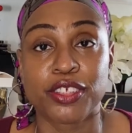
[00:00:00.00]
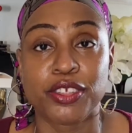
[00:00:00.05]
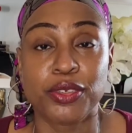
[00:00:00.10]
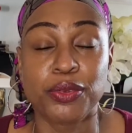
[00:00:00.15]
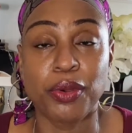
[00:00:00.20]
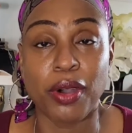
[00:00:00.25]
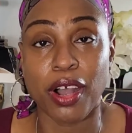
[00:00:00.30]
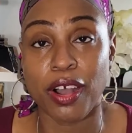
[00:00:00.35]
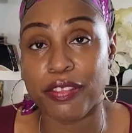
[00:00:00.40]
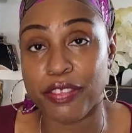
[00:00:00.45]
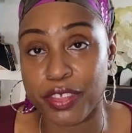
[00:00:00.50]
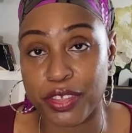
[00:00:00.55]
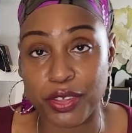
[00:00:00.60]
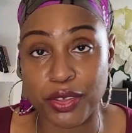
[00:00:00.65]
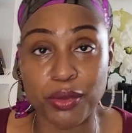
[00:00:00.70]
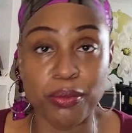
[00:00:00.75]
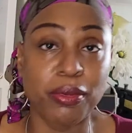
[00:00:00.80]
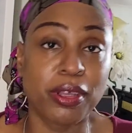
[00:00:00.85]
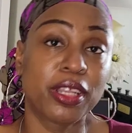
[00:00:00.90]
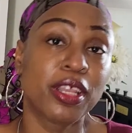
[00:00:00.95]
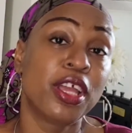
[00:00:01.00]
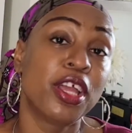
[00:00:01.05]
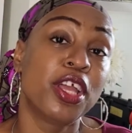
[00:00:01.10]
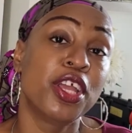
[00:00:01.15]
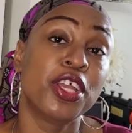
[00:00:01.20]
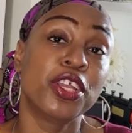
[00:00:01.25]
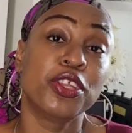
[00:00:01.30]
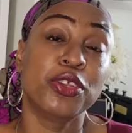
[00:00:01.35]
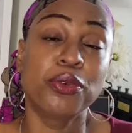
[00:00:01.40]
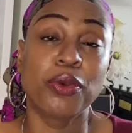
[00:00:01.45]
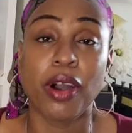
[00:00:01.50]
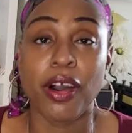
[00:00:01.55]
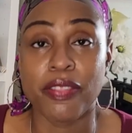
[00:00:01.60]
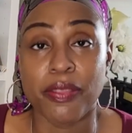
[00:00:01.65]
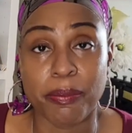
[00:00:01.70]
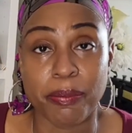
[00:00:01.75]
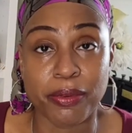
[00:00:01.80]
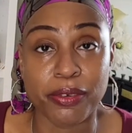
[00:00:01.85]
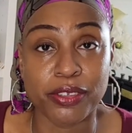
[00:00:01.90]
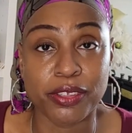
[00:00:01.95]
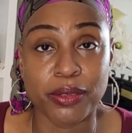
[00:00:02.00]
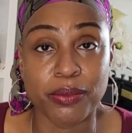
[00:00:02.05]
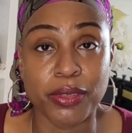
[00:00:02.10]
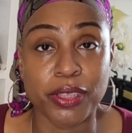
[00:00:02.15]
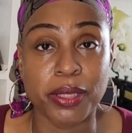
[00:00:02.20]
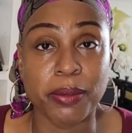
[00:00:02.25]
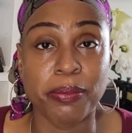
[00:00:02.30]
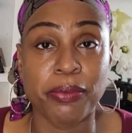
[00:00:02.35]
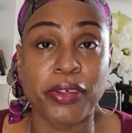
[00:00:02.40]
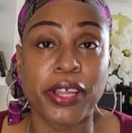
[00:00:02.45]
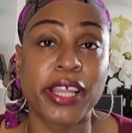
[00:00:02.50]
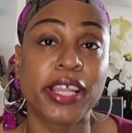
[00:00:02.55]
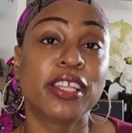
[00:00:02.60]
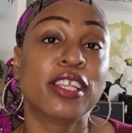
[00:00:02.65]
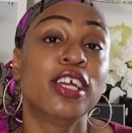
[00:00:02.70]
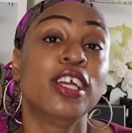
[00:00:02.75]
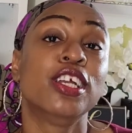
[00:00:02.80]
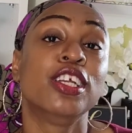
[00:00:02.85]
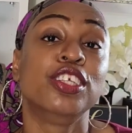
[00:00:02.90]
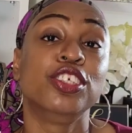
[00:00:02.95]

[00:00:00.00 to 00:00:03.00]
You are the human, you are the person with the brain.